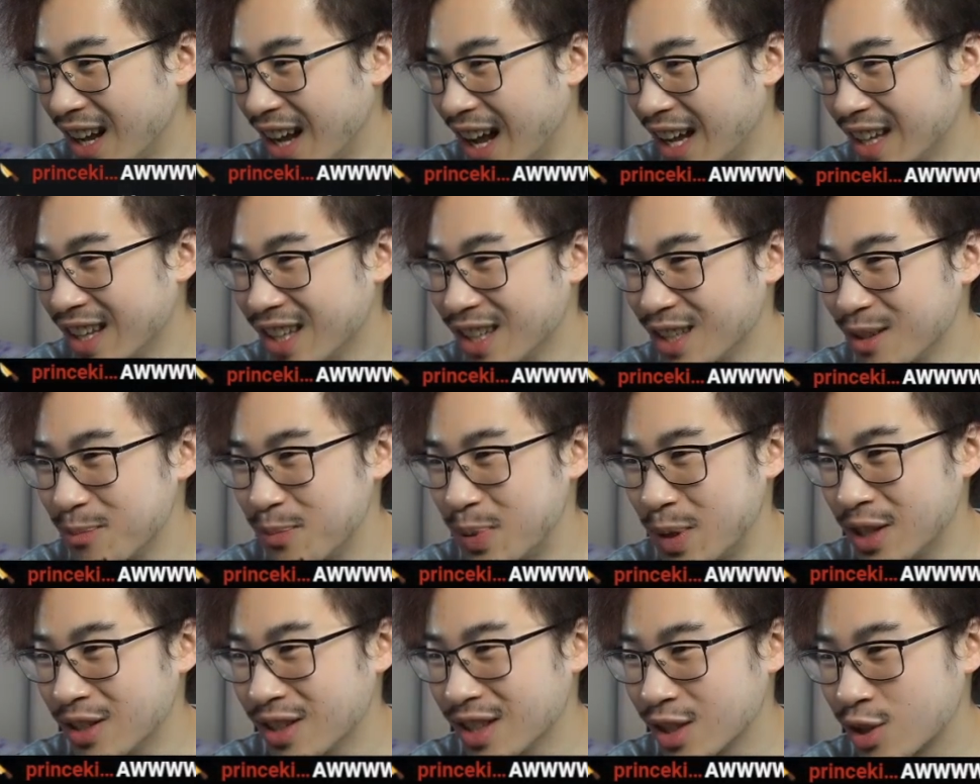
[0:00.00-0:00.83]
then a
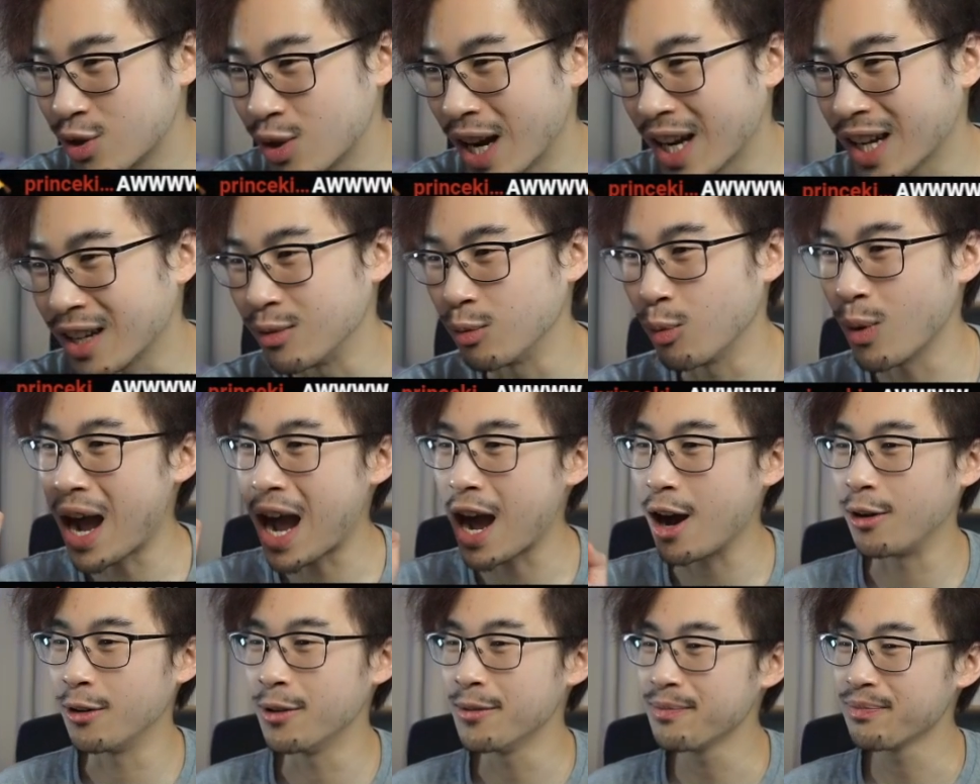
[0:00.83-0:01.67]
bearded dragon.
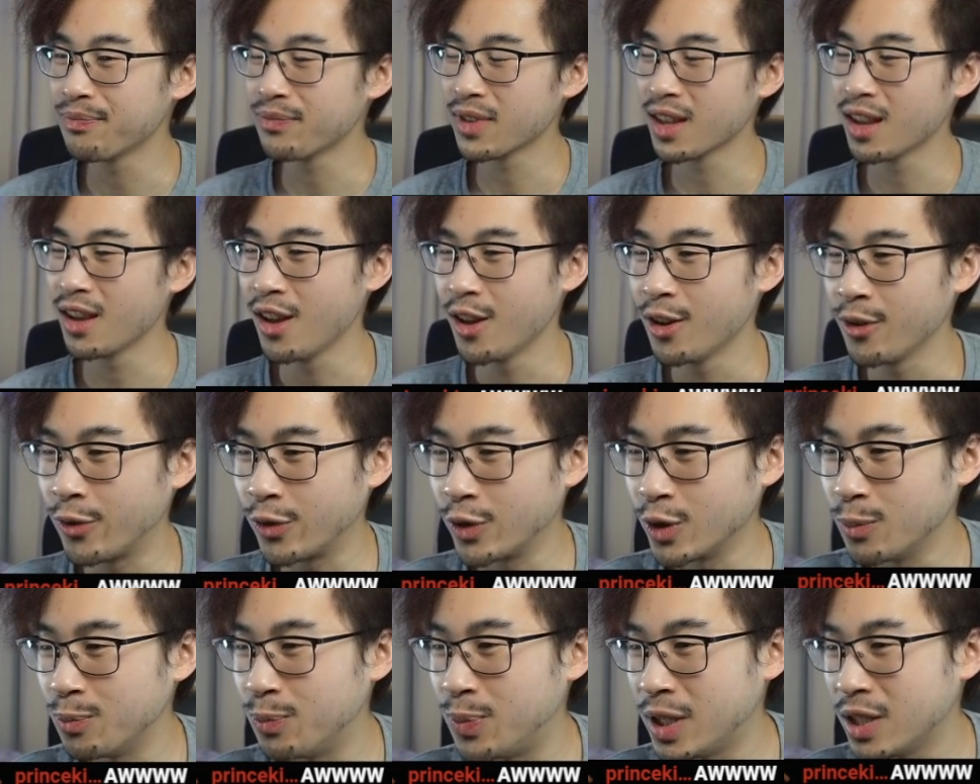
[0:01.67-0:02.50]
Wow.
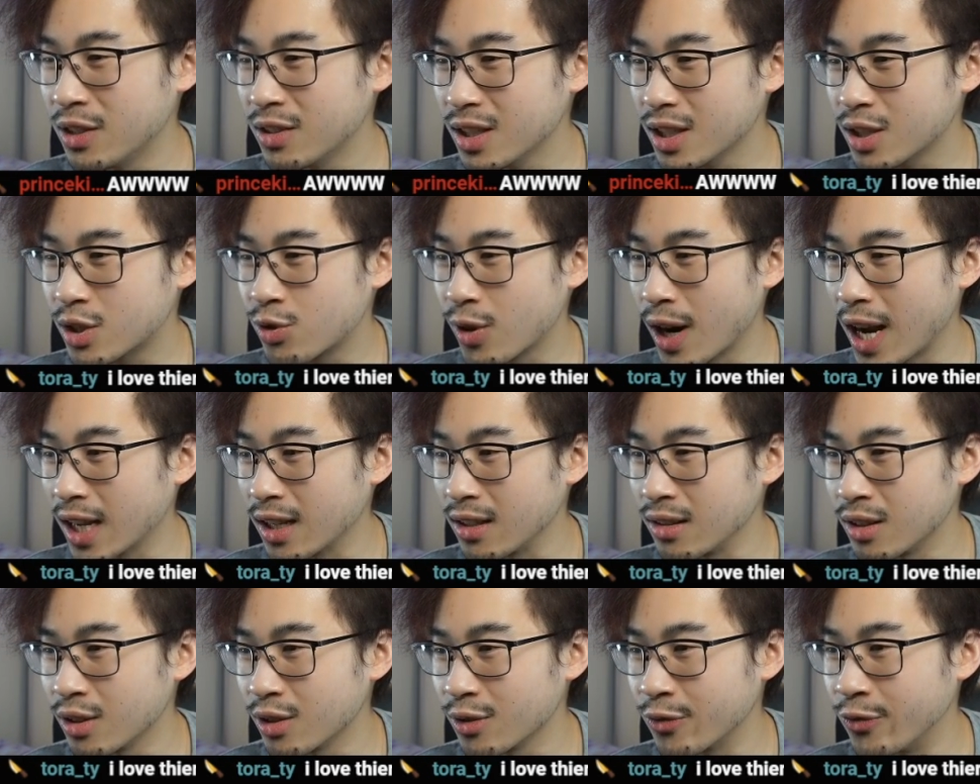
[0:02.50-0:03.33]
For a bearded
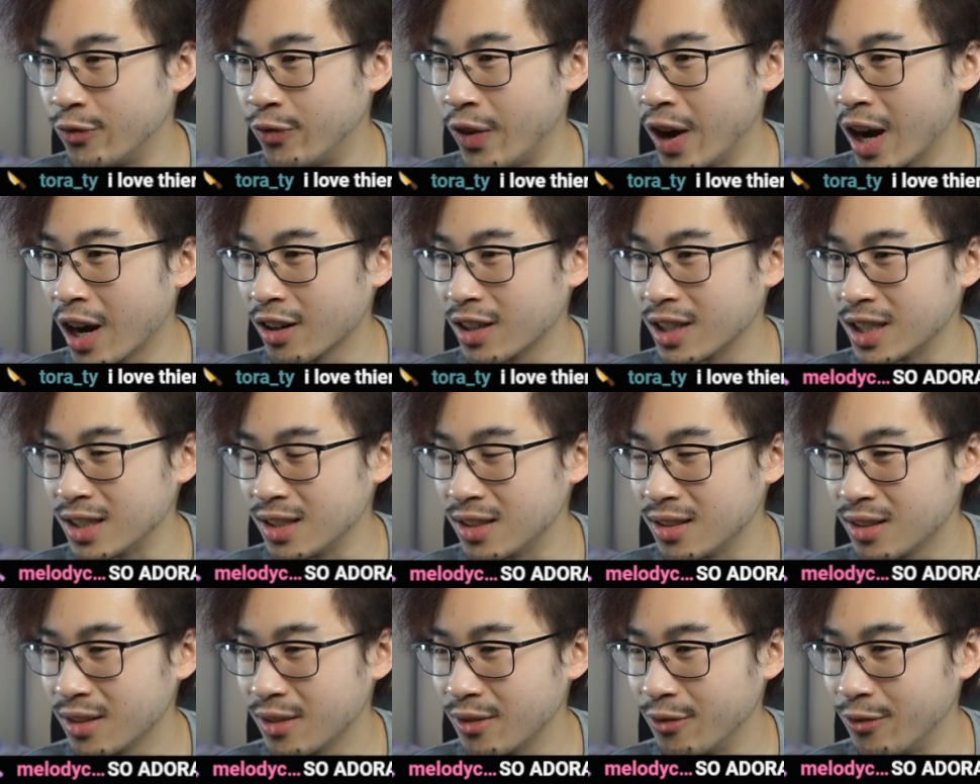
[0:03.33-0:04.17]
dragon, they're very,